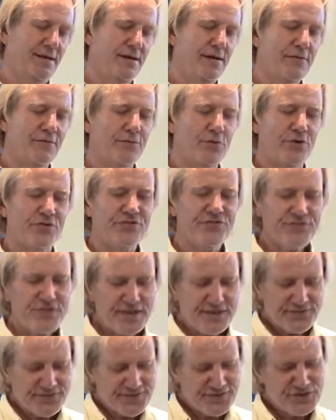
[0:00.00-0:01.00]
for
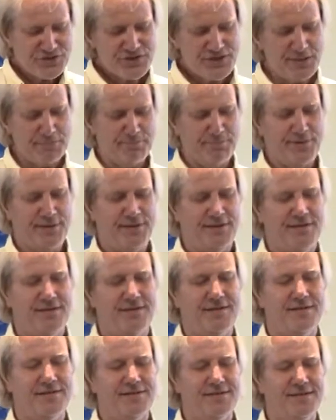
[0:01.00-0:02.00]
citizenship,
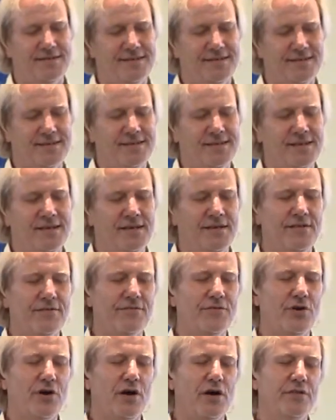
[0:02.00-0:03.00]

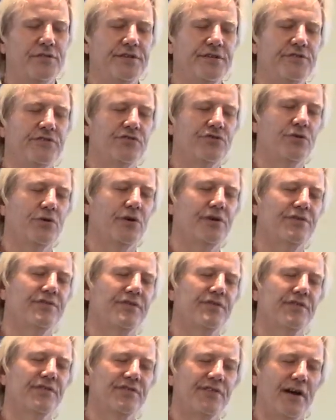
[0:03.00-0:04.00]
for all these joys and
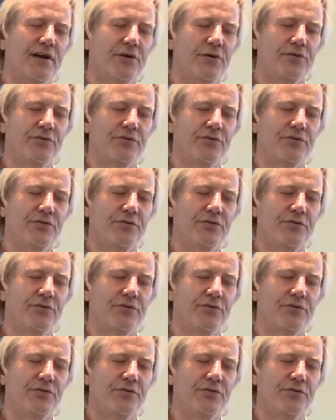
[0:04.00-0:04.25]
sorrows.